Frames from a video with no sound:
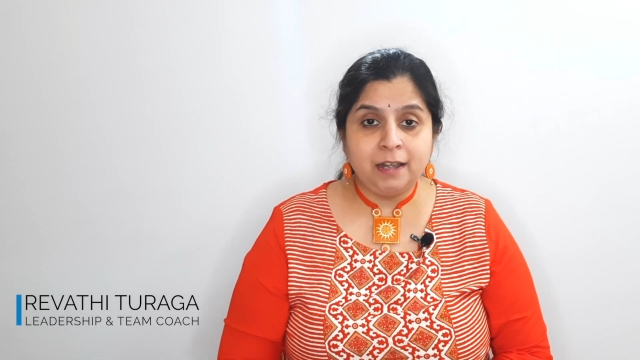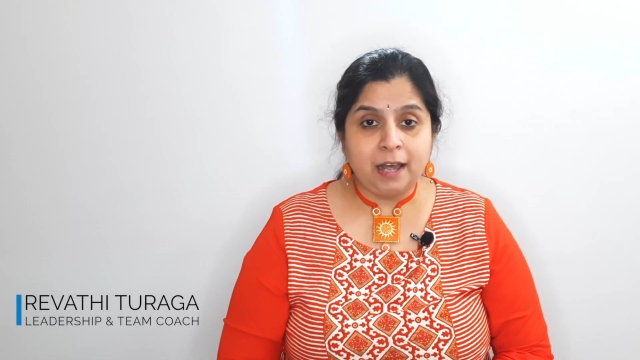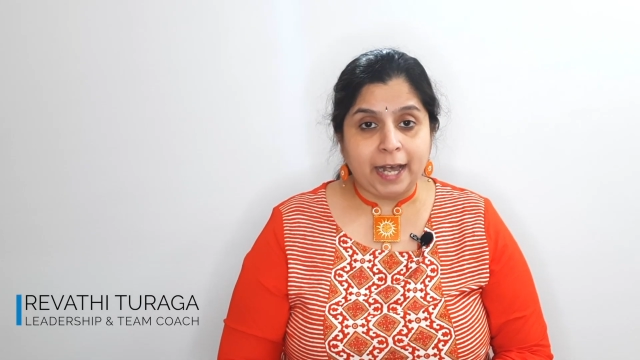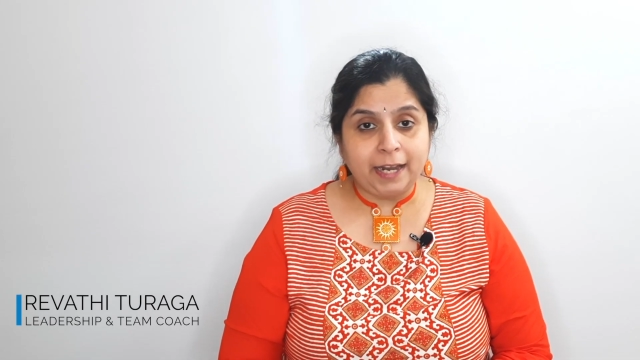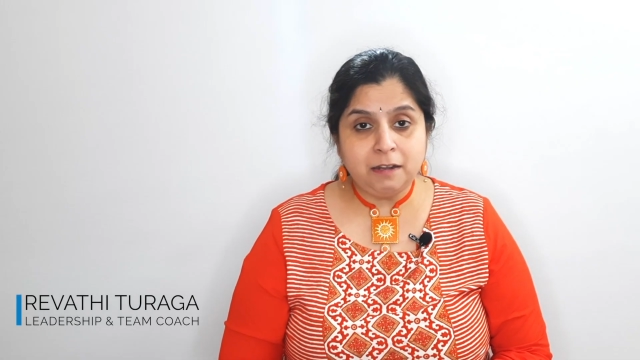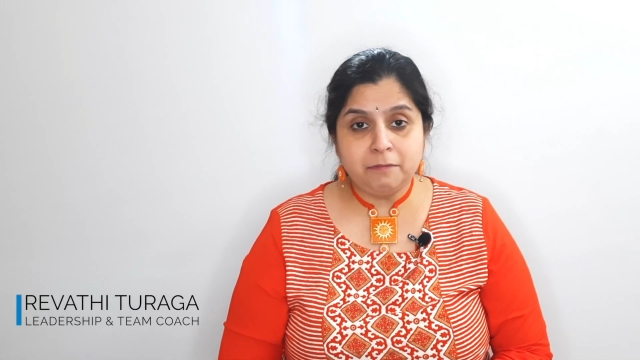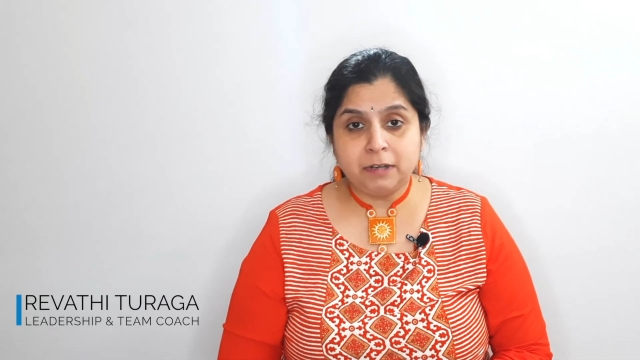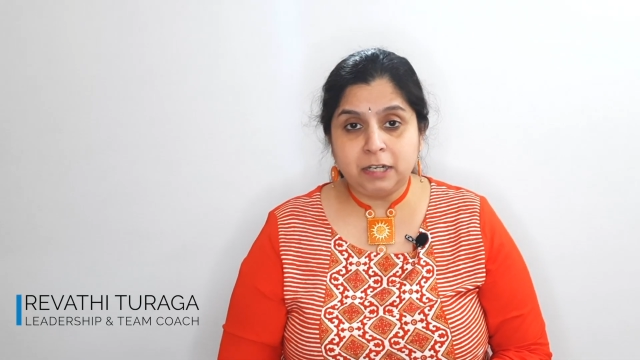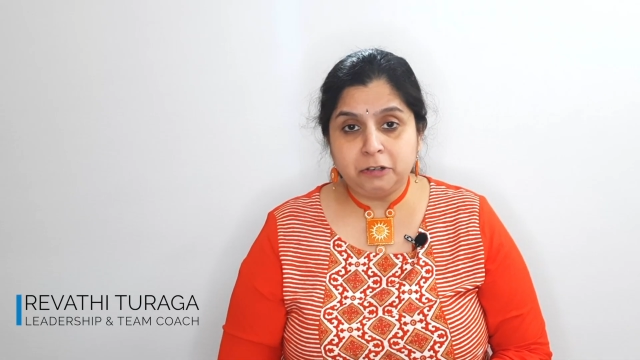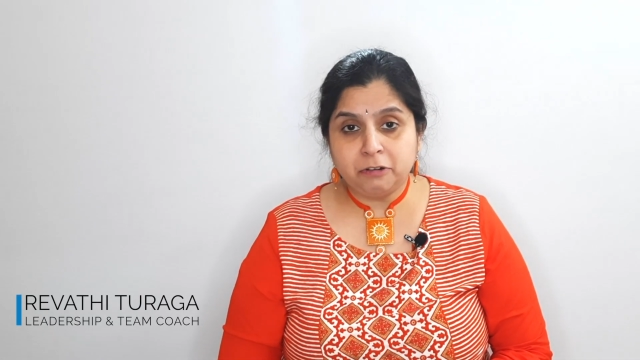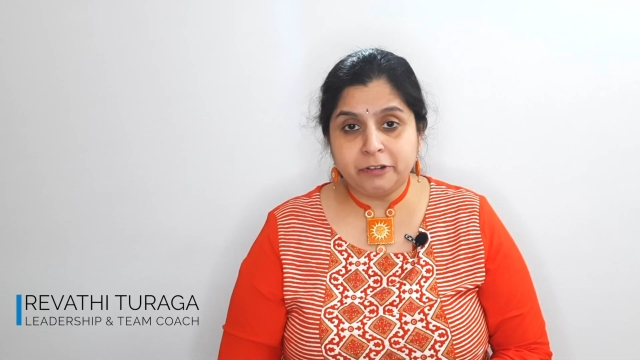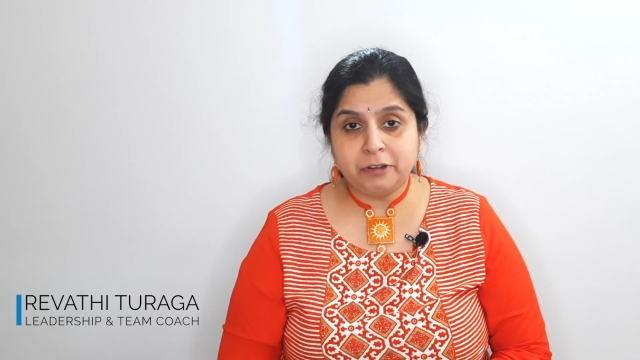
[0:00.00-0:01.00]
and a Word
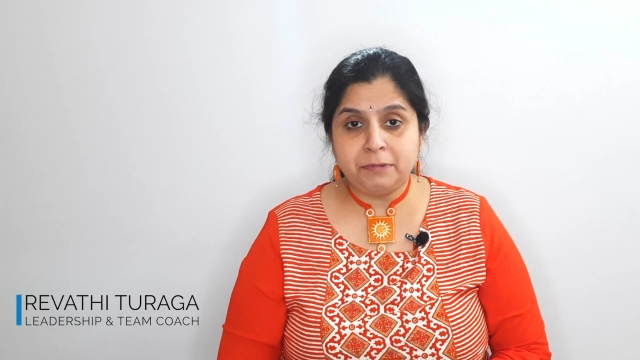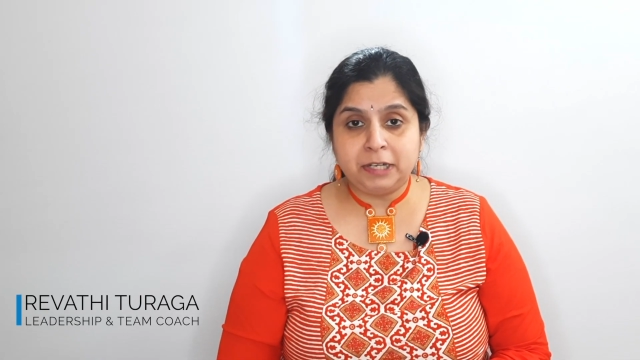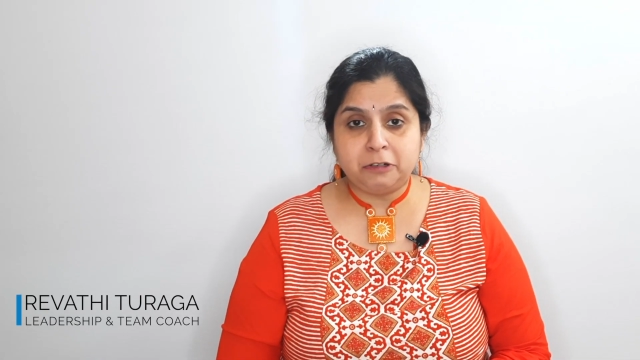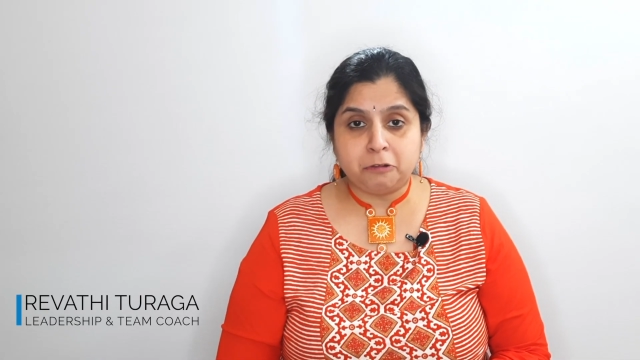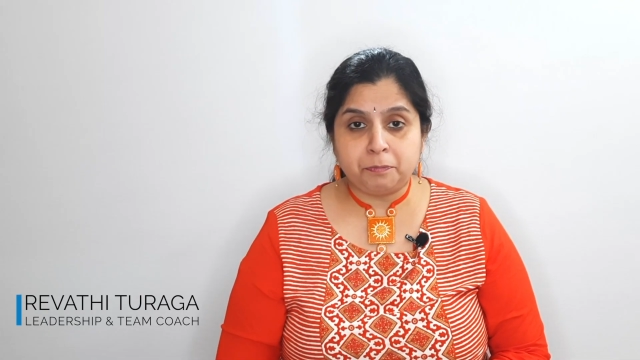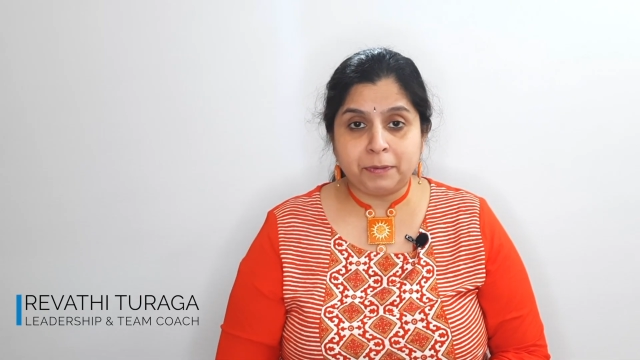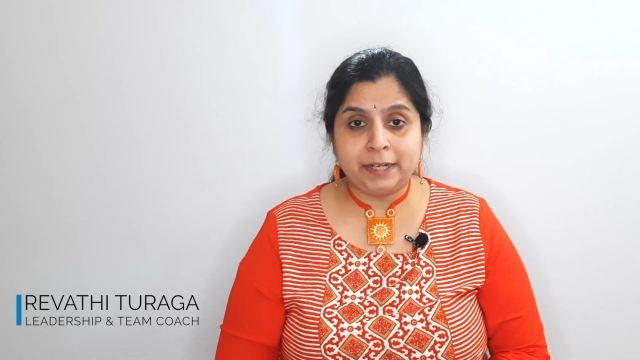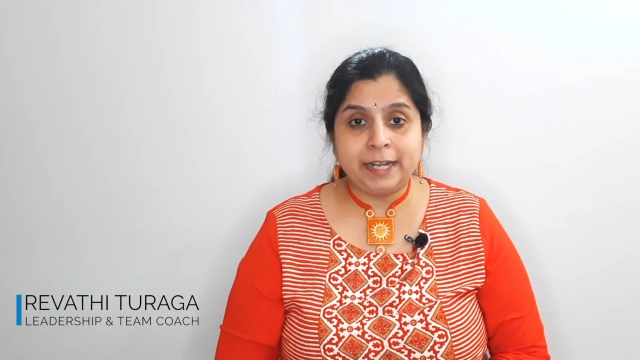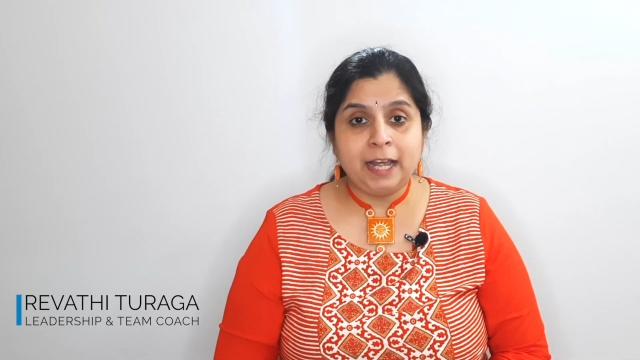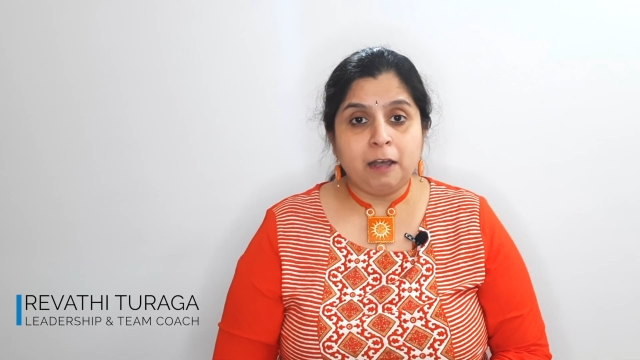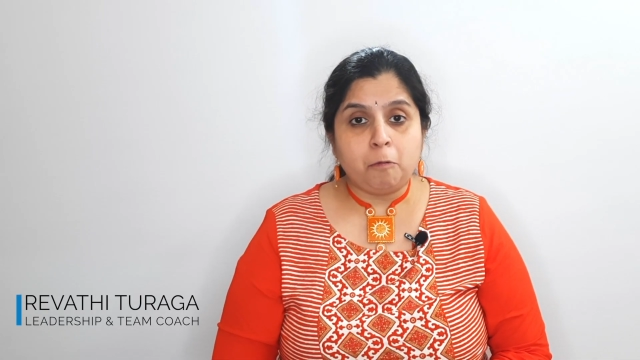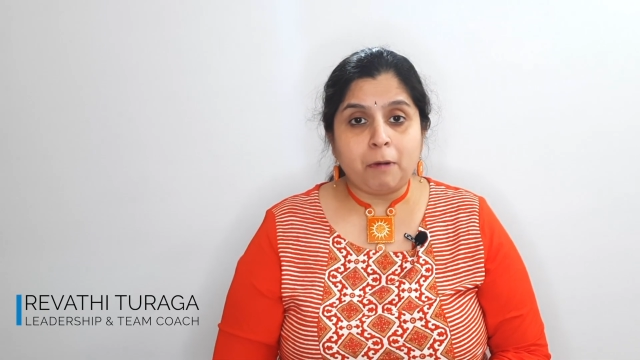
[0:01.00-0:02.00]
document open
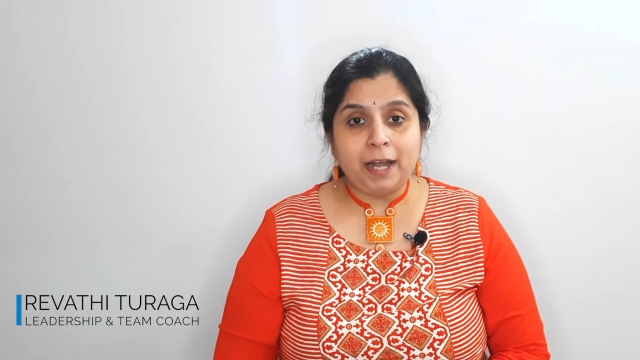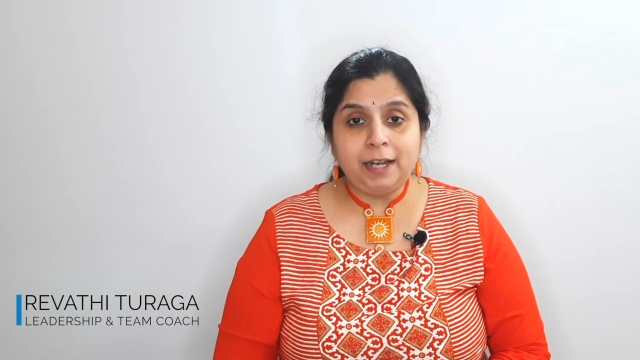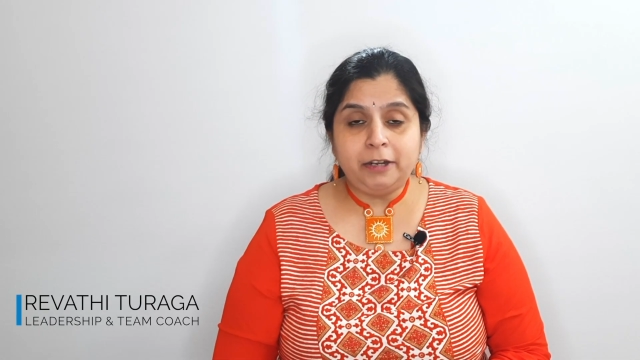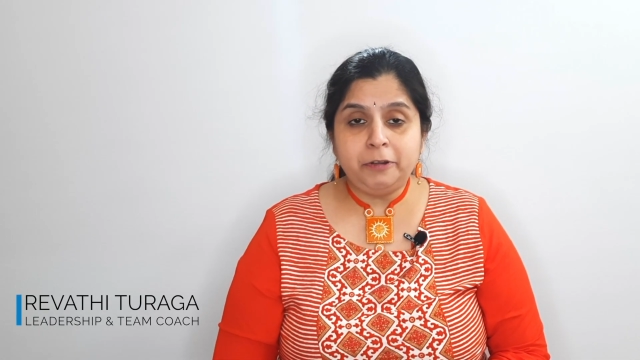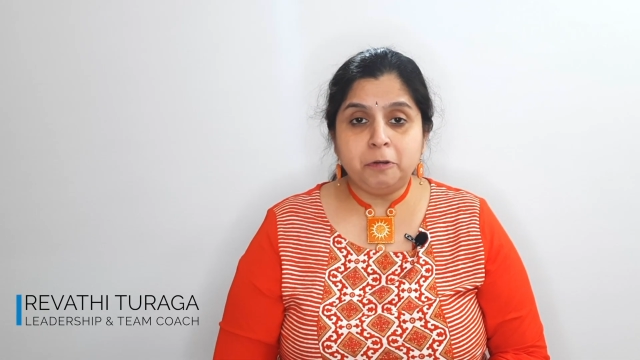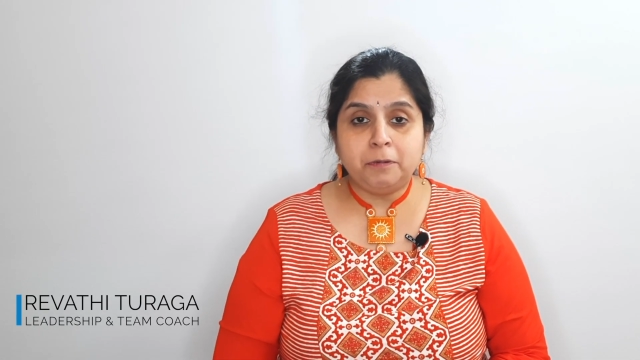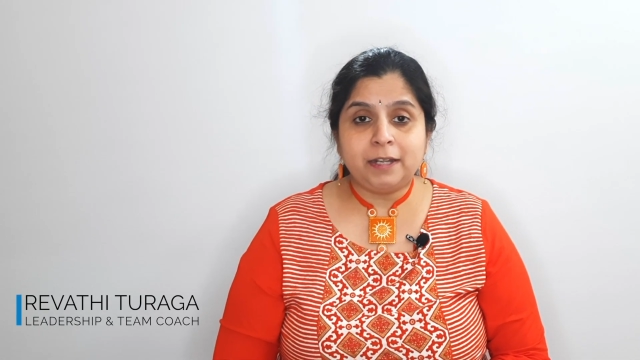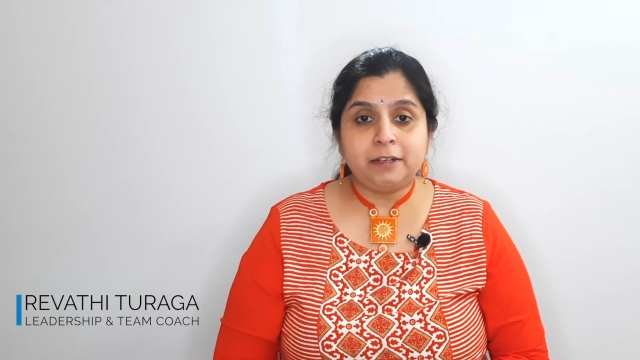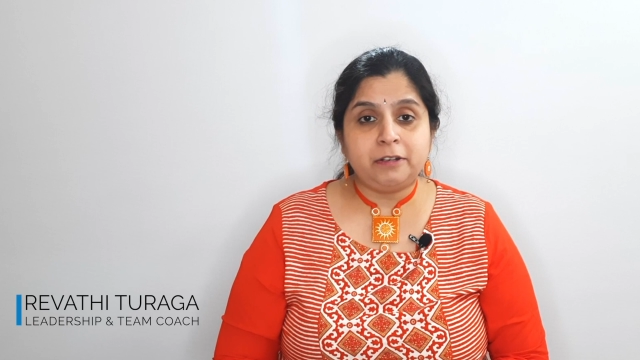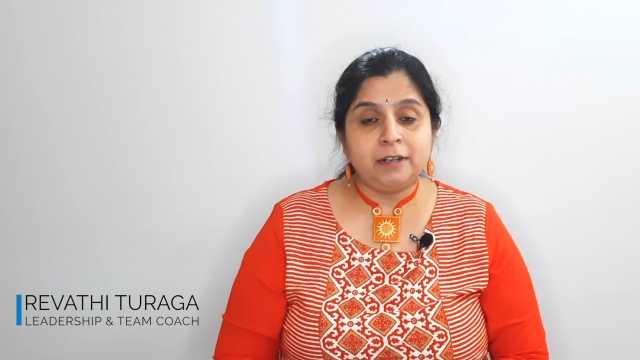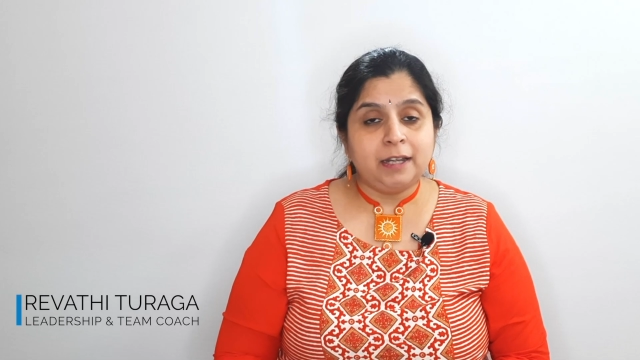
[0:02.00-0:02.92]
while you are